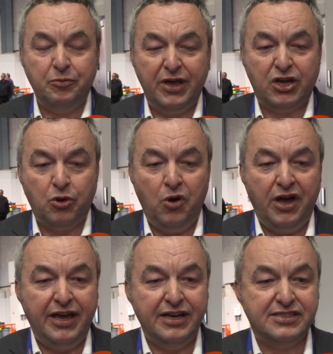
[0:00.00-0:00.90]

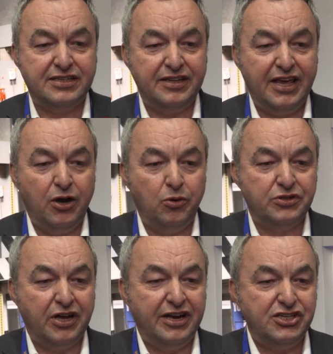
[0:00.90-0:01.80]
acquired the
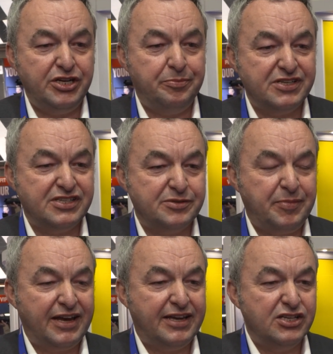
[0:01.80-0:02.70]
old IG business
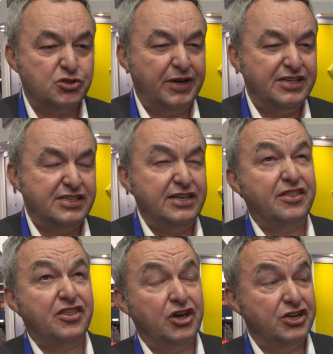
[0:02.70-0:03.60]
back in
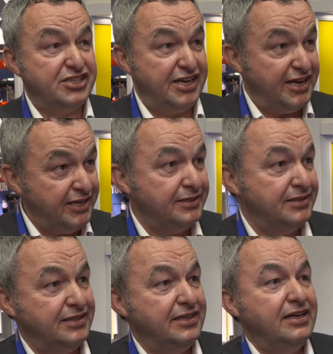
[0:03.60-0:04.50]
2013.
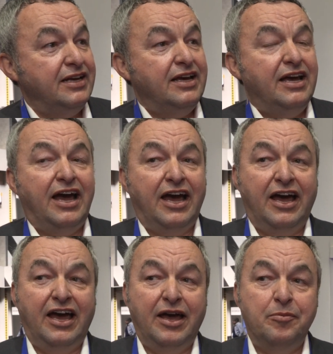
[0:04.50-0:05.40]

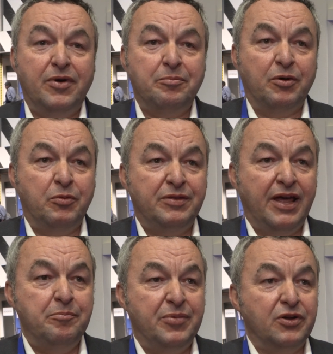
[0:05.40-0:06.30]
But we
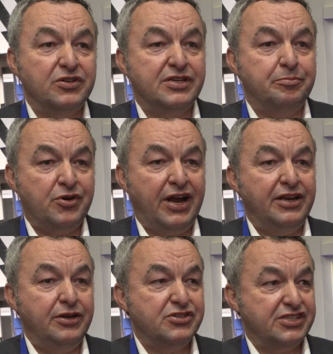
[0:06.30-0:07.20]
then built a
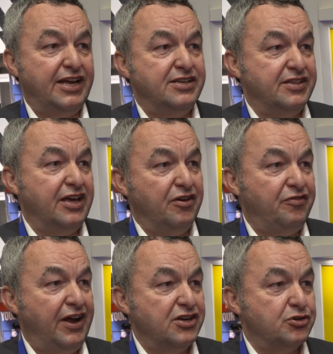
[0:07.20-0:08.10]
brand new state-of-the-art
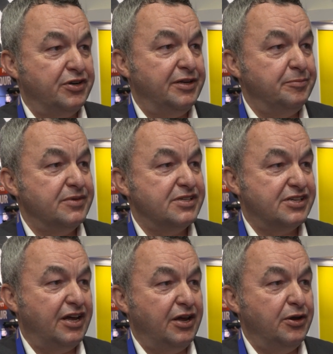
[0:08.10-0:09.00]
factory.
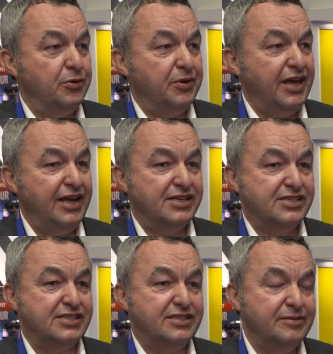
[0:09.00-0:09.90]
So
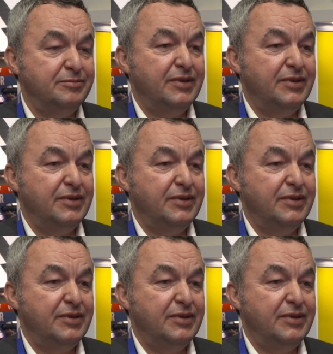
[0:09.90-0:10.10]
it's